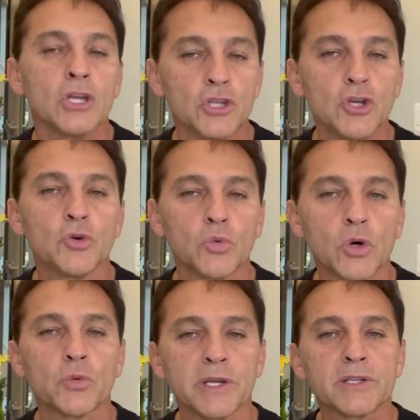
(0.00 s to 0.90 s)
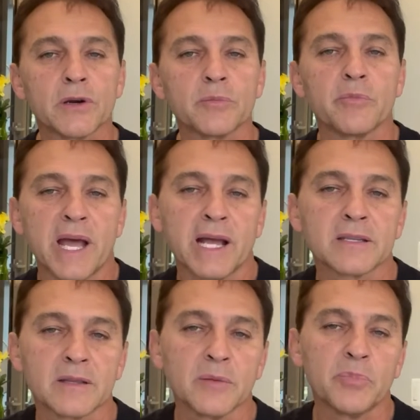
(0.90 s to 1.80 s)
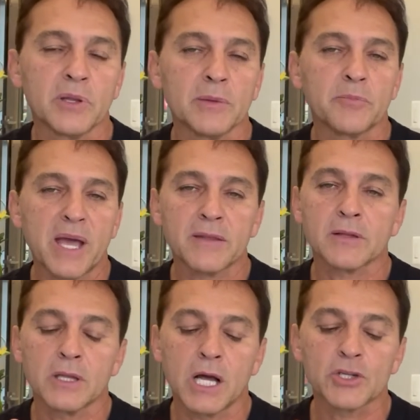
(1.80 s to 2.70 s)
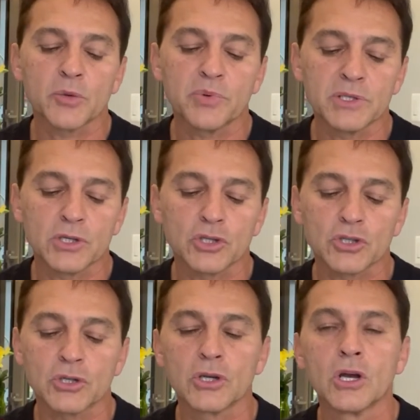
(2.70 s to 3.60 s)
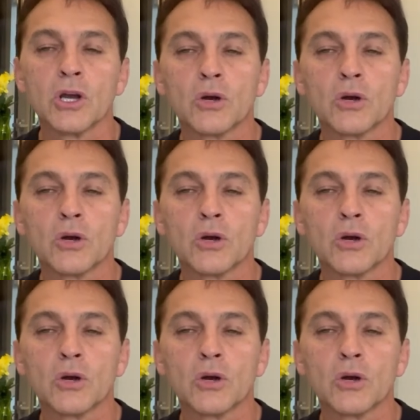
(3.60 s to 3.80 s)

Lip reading: you will return back to the pathologic position